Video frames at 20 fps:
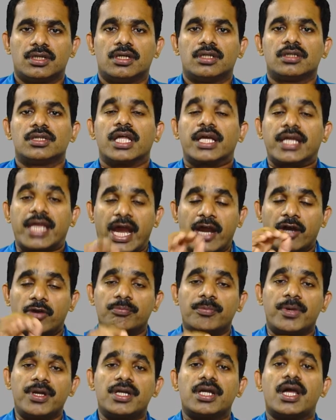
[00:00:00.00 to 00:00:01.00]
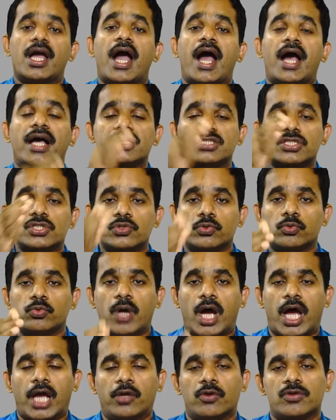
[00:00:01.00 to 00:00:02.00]
the government has to
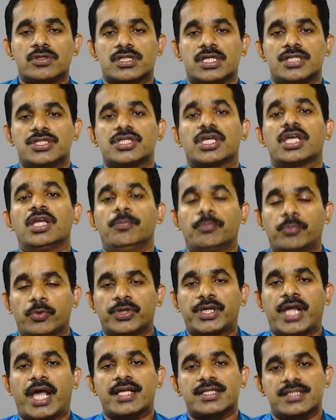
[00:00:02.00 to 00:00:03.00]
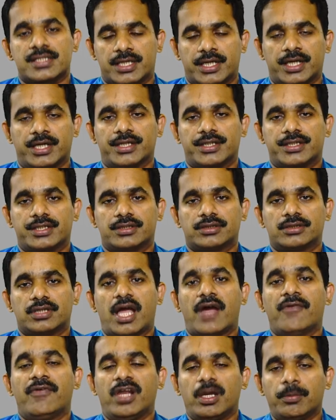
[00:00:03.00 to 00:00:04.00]
allow such input tax credit
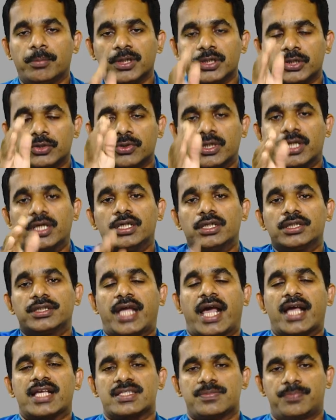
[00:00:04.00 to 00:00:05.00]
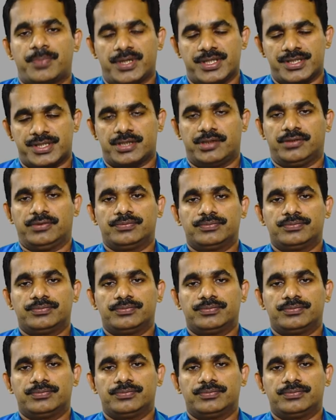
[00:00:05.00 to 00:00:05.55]
available to the tax person.